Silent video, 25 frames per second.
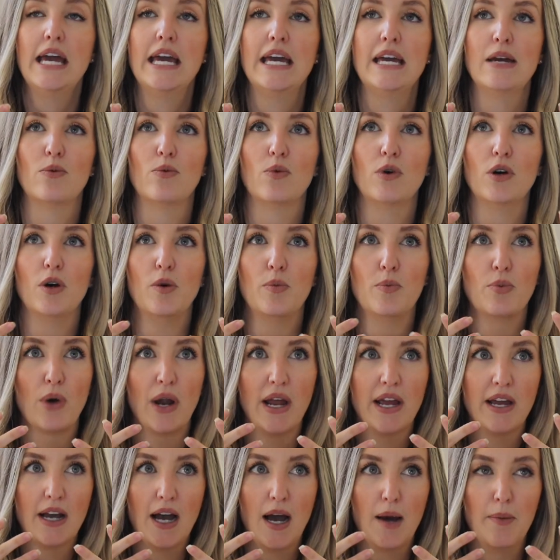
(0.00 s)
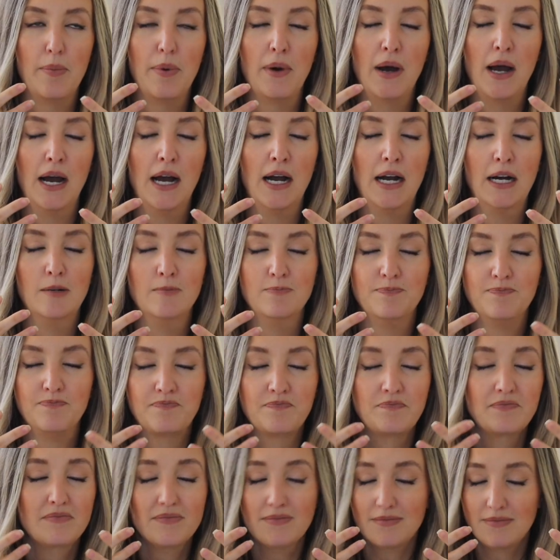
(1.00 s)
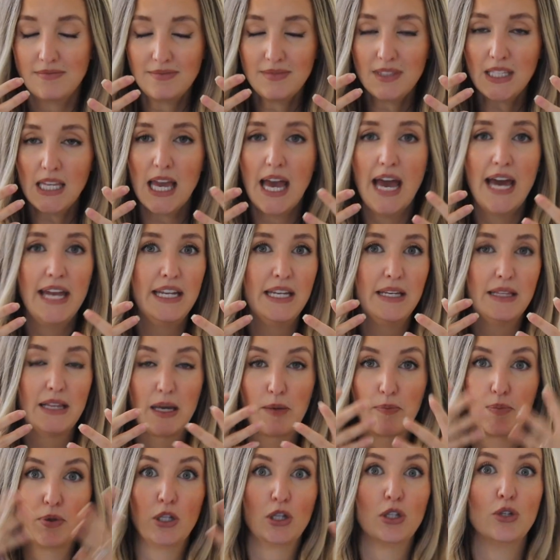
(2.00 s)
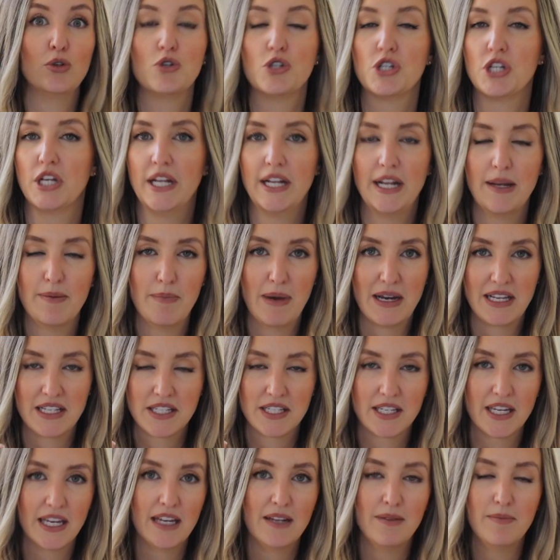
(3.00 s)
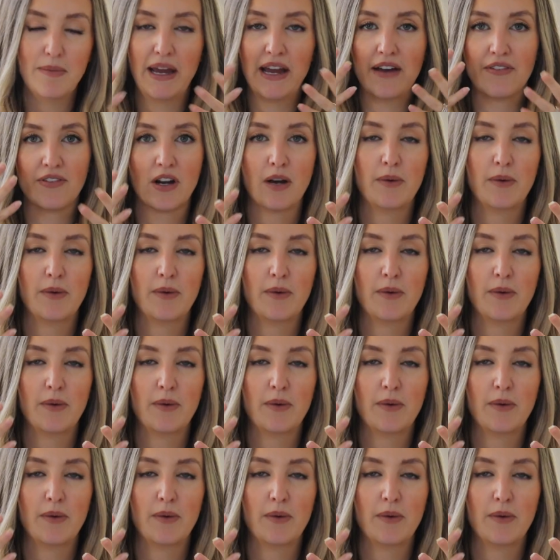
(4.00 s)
It will break up, um, any like pollution my skin may have